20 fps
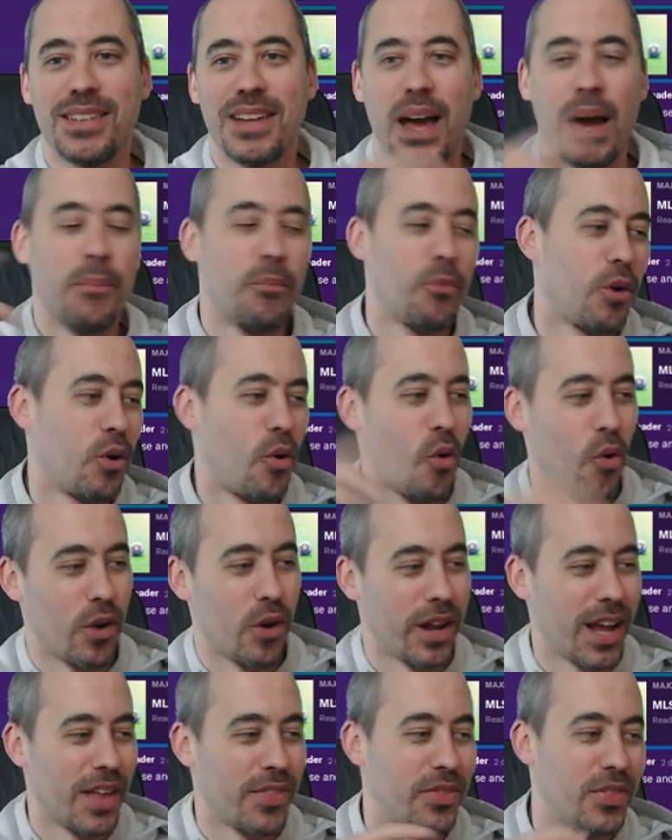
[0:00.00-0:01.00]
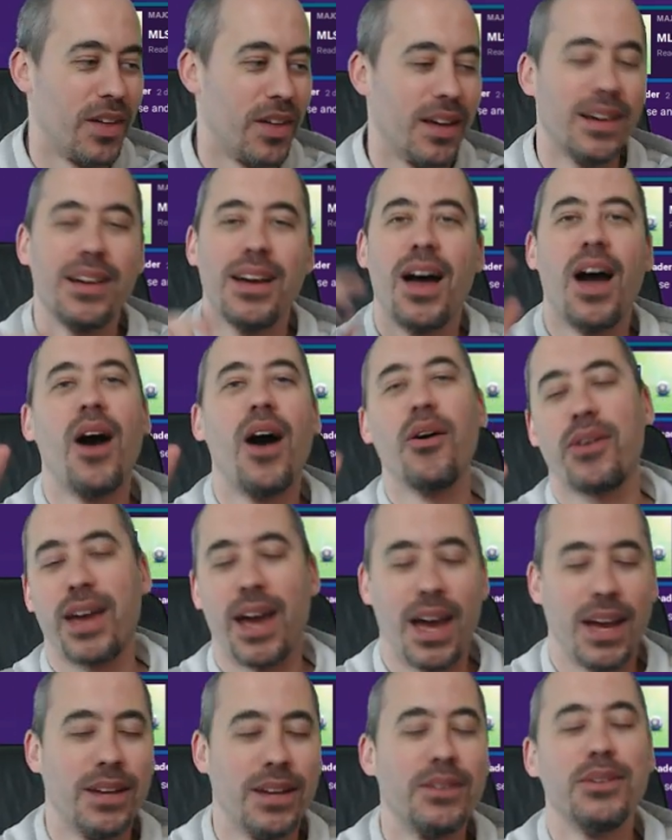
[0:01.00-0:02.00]
I'm recording at the
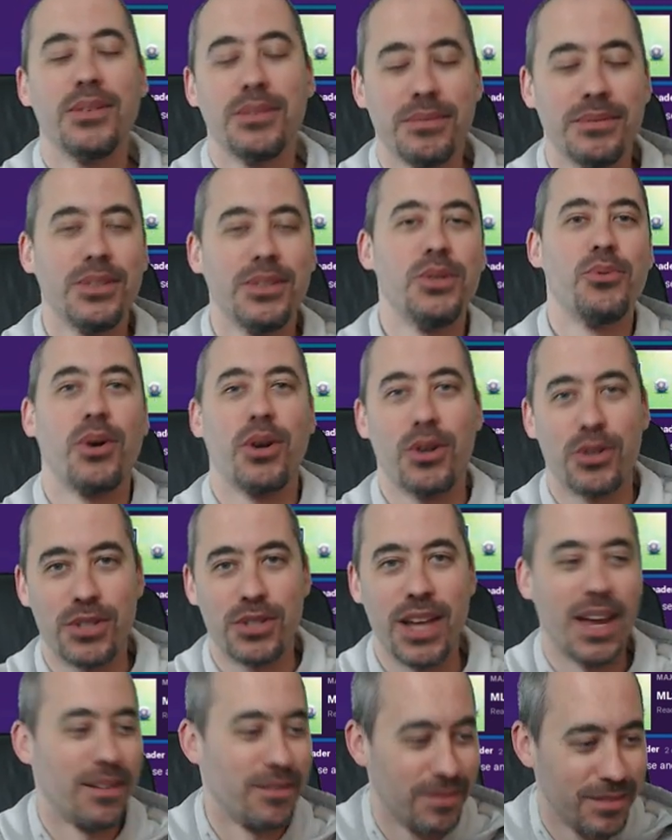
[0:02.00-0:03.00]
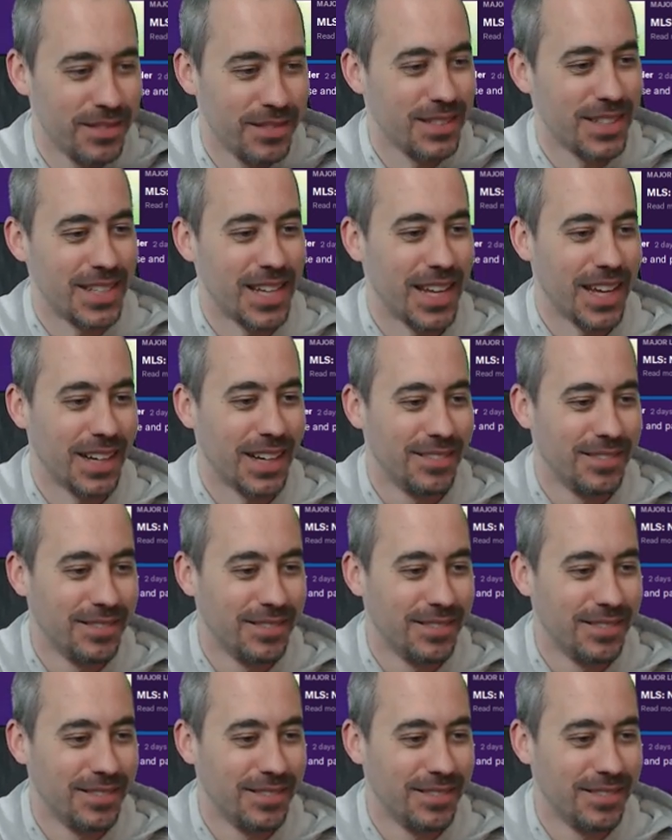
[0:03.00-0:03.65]
okay. You understand. See ya.